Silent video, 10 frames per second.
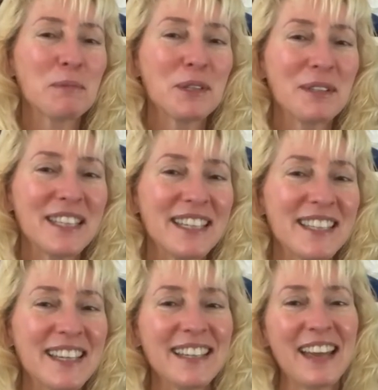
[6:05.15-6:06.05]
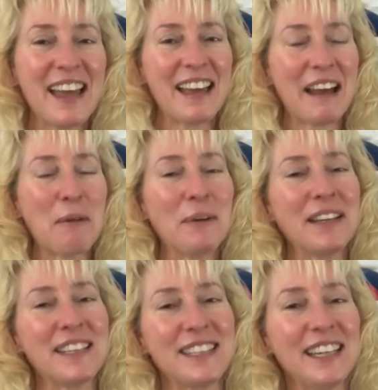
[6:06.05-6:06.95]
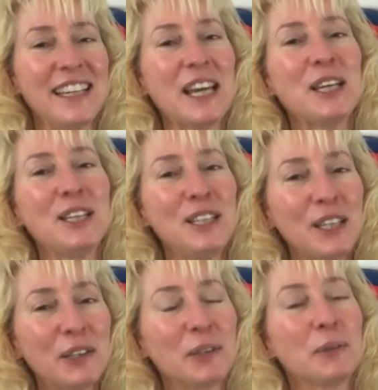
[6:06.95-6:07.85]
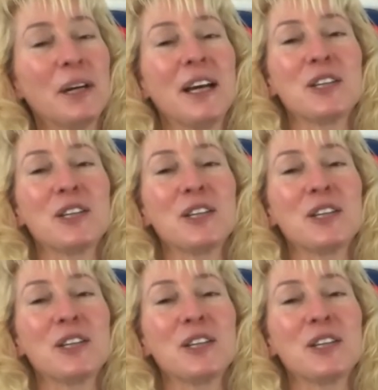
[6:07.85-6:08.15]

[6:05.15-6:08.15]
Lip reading: swimsuit season, and I want to see you